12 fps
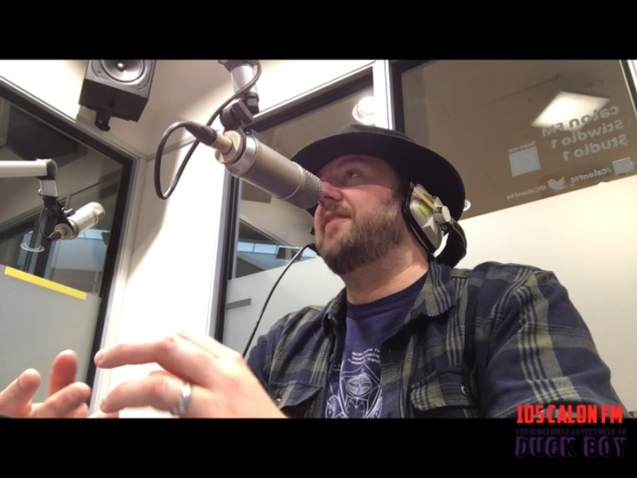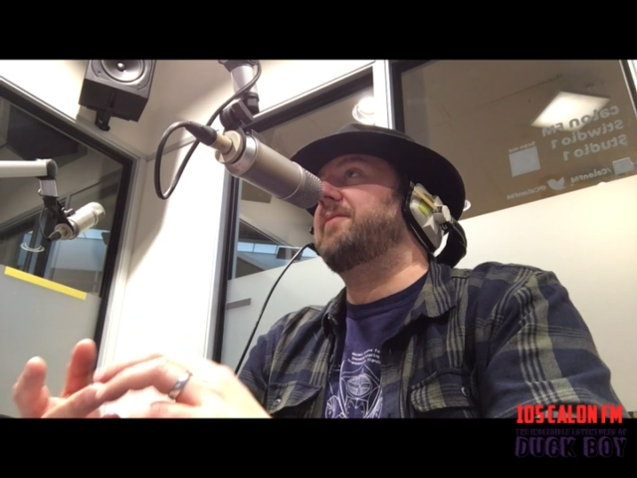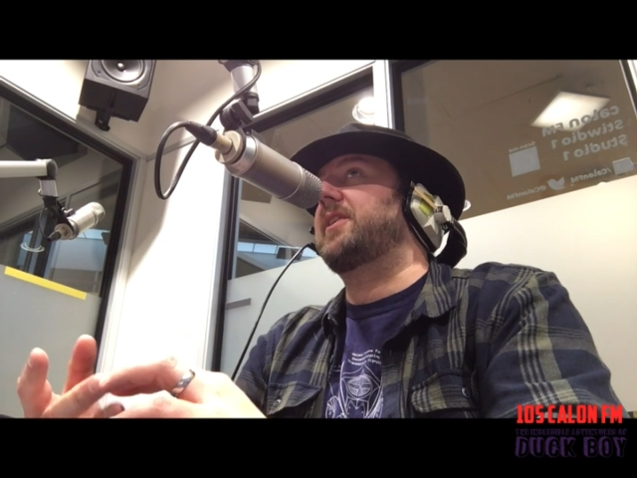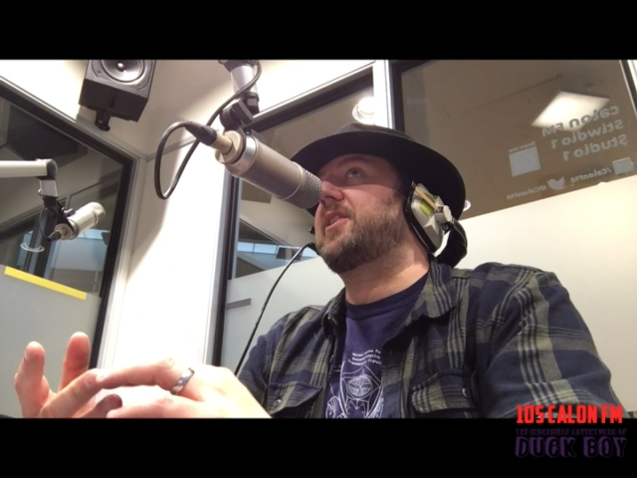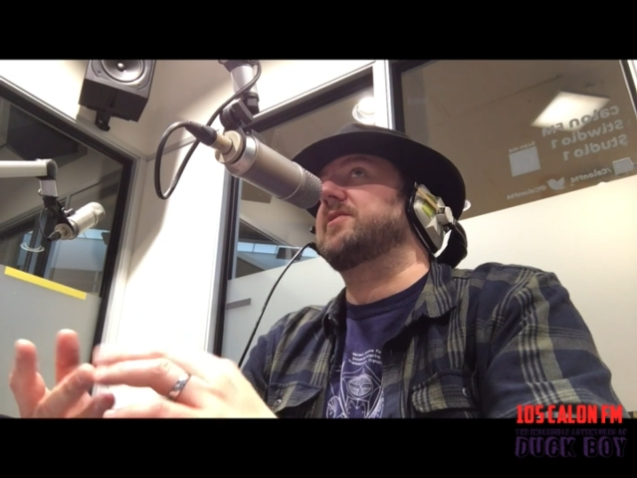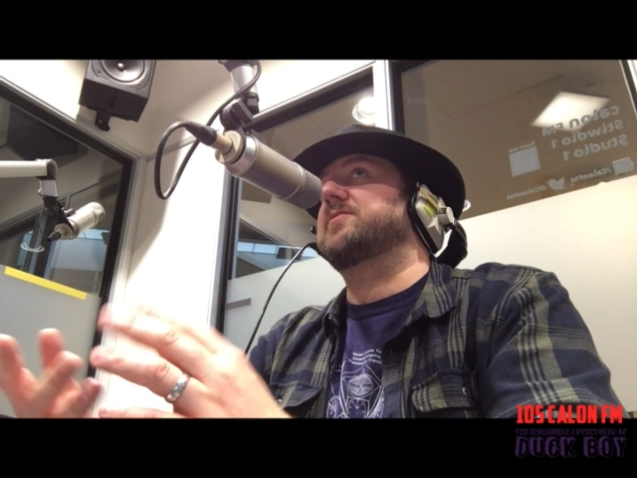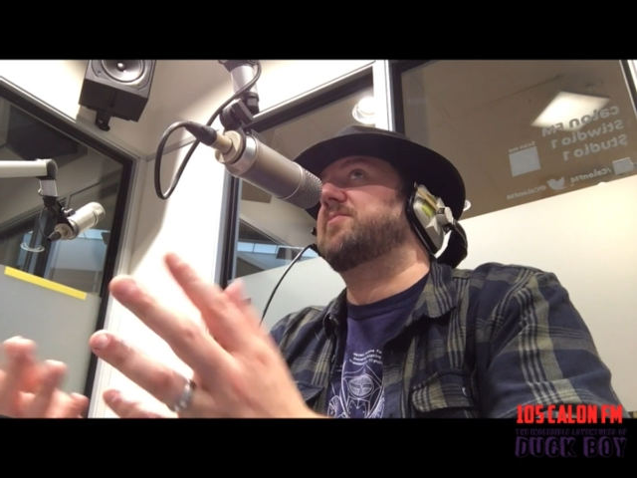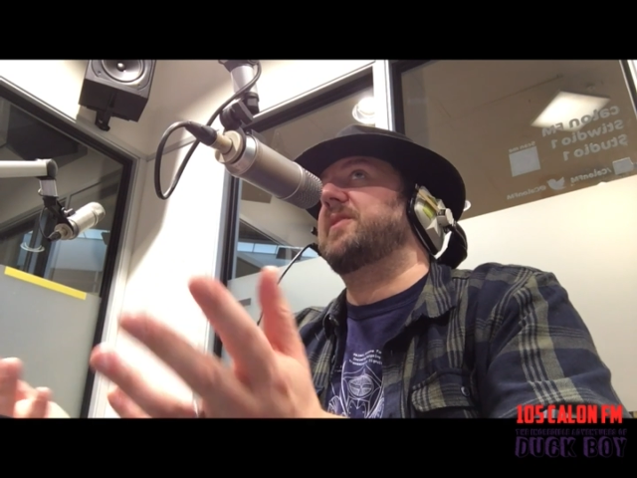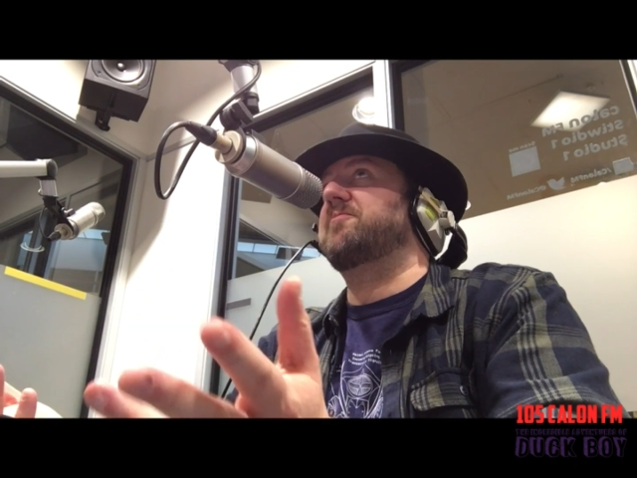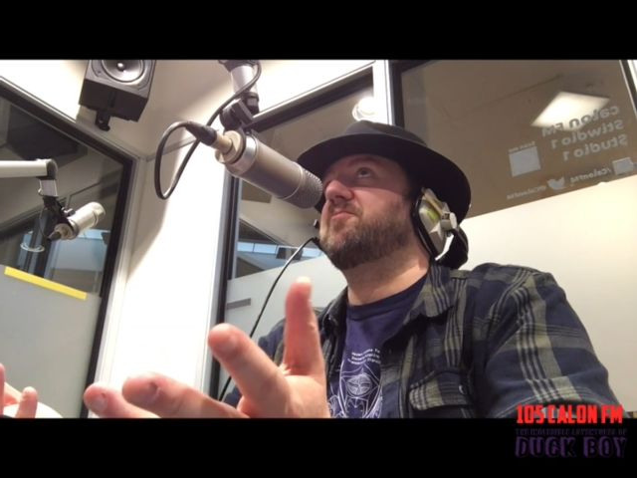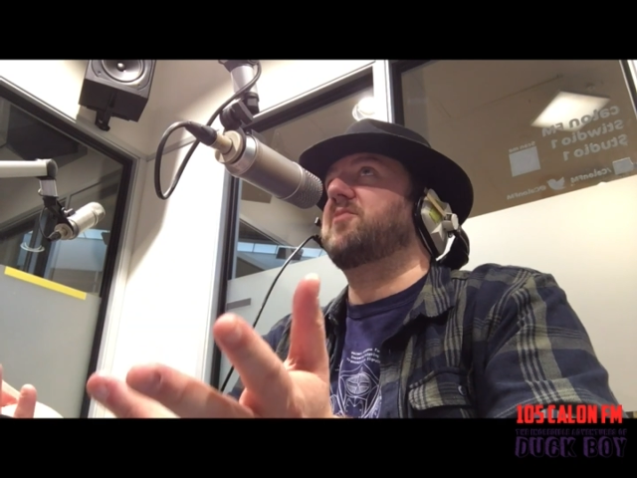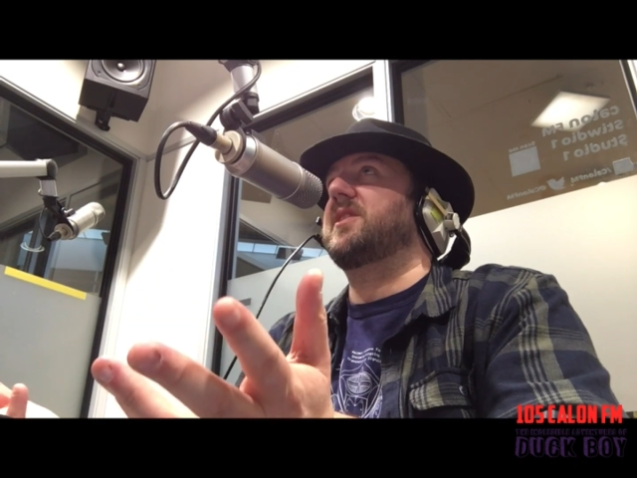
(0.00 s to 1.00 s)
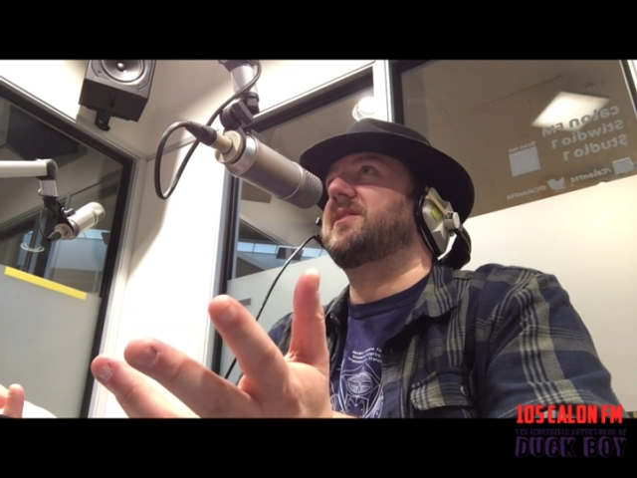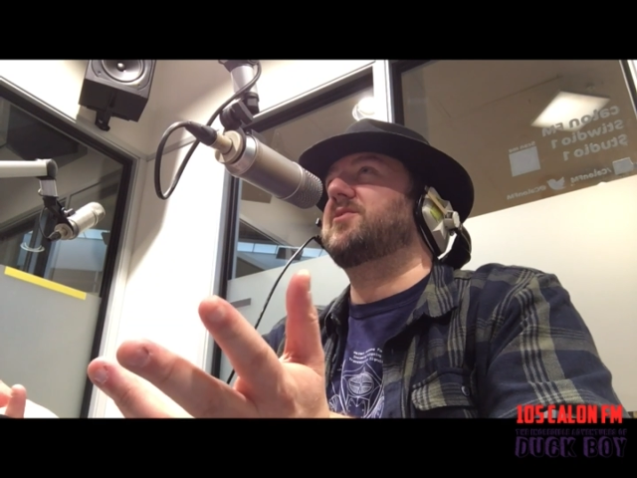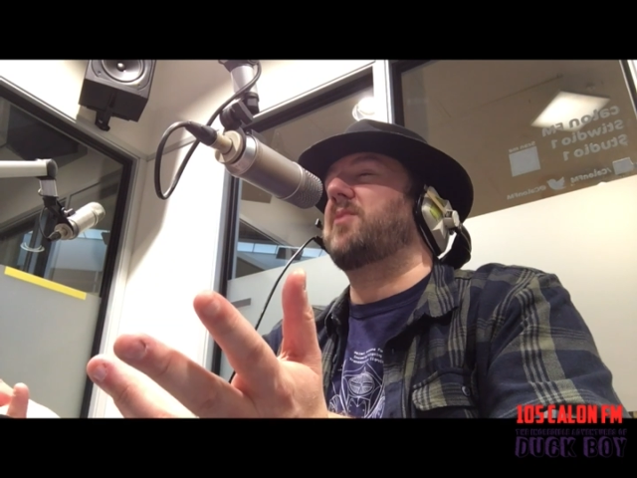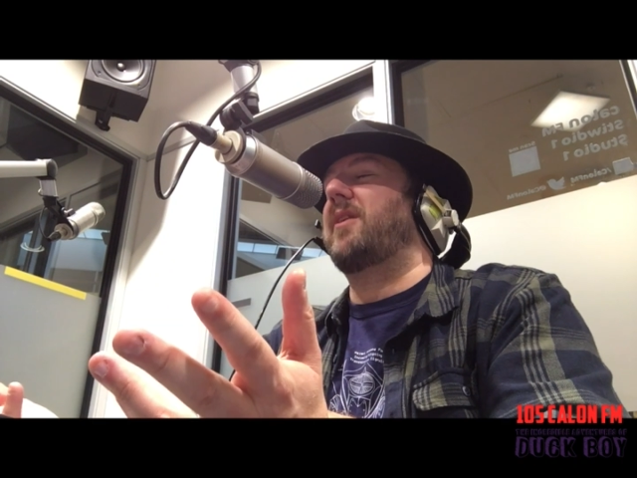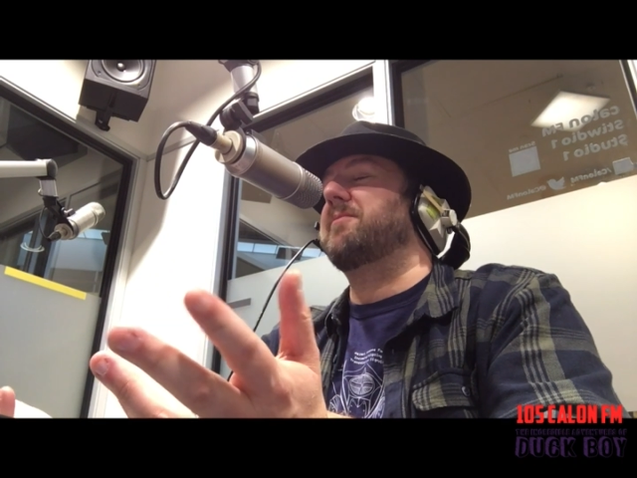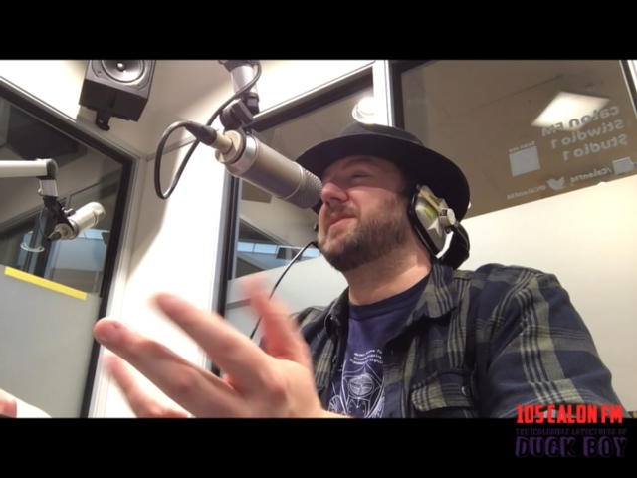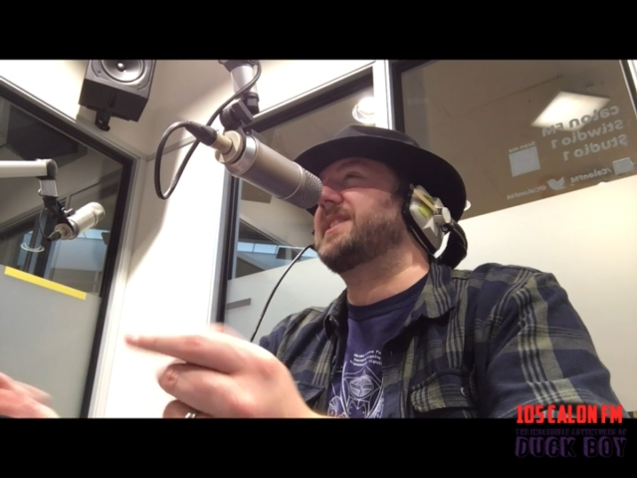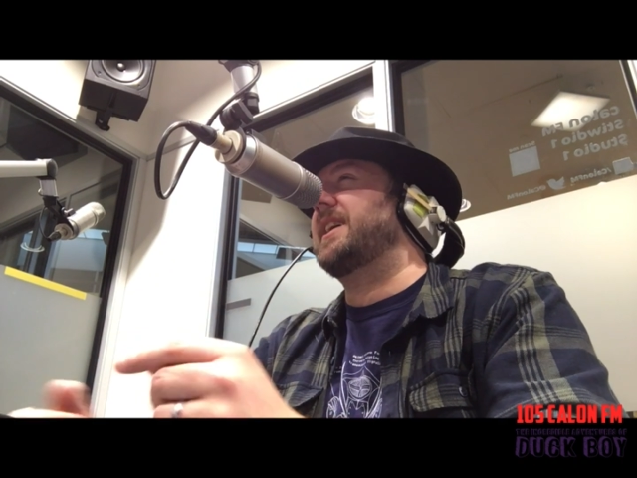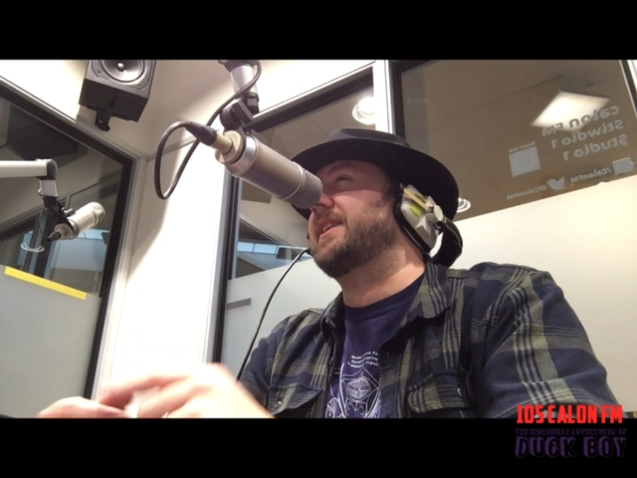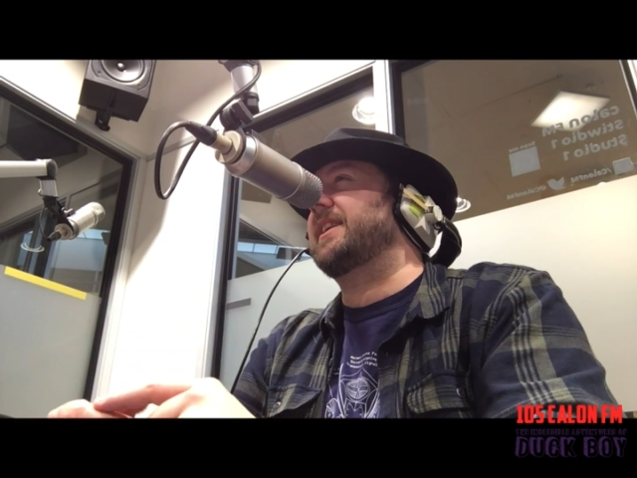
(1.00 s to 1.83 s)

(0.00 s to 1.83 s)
because we're 12 months ahead